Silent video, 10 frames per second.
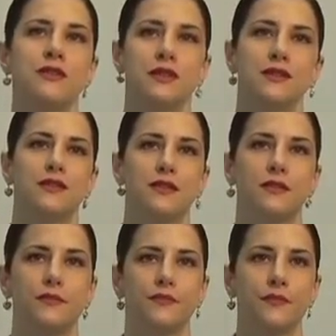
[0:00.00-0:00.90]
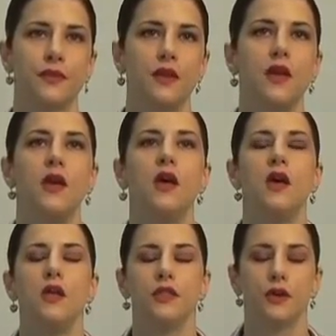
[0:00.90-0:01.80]
this?
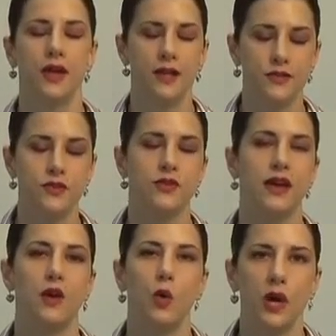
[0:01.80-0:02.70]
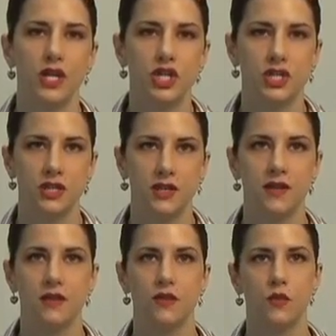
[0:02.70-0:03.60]
The answer to that question
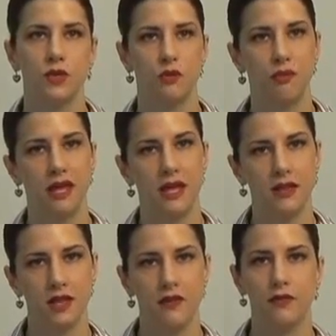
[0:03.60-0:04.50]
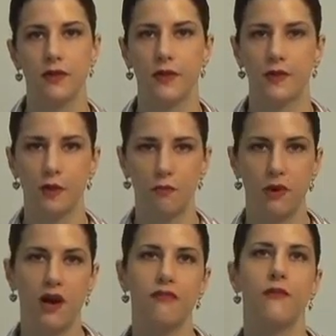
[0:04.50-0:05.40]
is when your pain level is
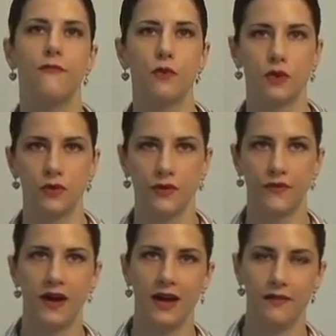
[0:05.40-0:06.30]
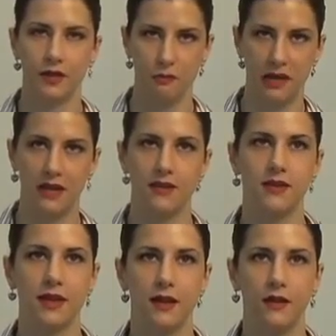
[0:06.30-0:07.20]
above a 4 to a 5 on a pain
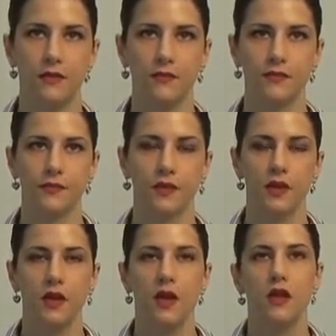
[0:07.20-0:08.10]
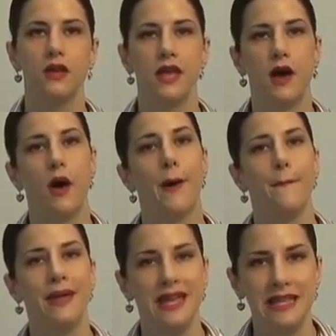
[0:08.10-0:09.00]
scale. Now, a
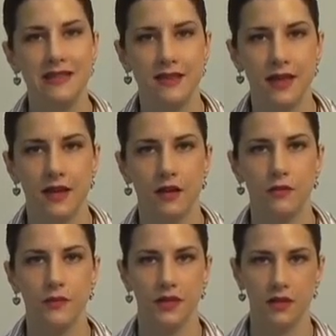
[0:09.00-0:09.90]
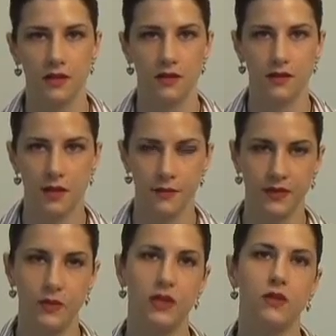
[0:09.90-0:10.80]
pain scale is
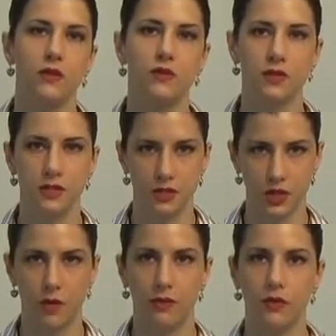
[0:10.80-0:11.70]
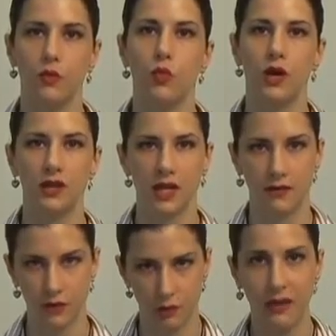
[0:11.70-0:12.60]
something we use to determine what
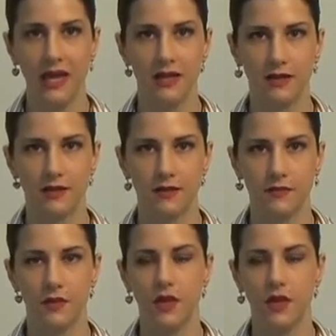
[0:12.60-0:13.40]
level your pain is.